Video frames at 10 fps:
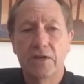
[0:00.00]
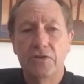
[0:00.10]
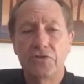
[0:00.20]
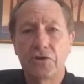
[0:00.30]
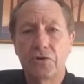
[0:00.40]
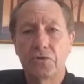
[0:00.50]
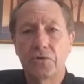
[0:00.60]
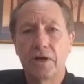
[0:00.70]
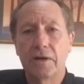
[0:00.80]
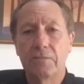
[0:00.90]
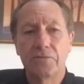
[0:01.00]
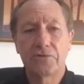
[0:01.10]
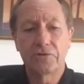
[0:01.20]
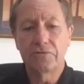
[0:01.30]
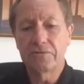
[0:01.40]
So,
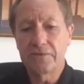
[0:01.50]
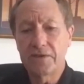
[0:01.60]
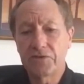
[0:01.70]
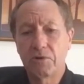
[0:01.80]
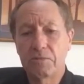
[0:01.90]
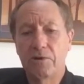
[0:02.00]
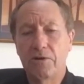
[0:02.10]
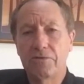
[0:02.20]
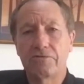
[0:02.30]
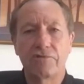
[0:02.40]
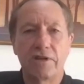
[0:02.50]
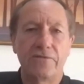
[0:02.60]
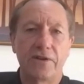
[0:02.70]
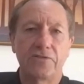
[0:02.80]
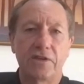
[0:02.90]
so that's one part that really
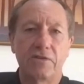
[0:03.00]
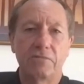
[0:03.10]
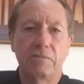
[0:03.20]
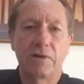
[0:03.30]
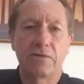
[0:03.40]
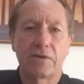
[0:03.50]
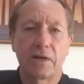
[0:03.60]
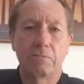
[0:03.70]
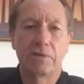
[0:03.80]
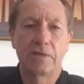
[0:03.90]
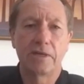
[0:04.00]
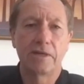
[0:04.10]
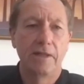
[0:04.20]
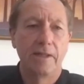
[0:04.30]
fascinated me about the company.